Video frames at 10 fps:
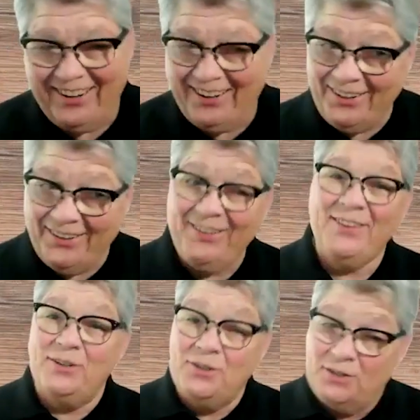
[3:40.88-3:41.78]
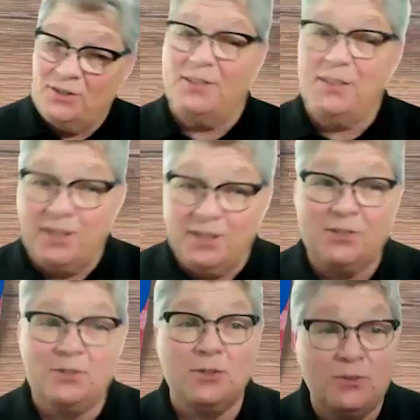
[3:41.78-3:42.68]
well, there's a lot
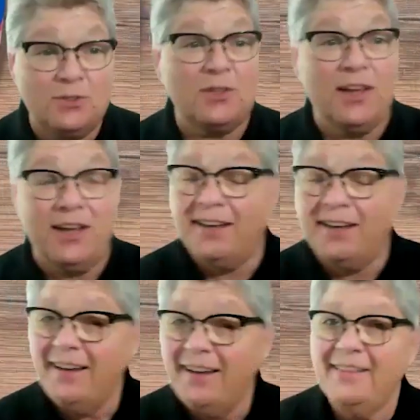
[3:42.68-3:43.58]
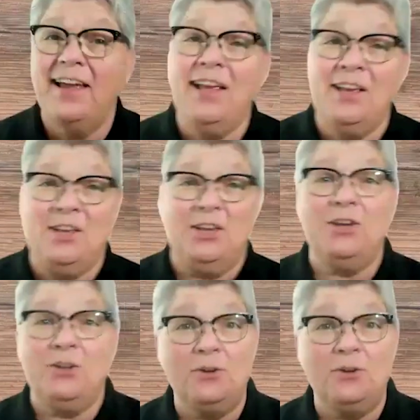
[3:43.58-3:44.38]
of truth to that. Thank you.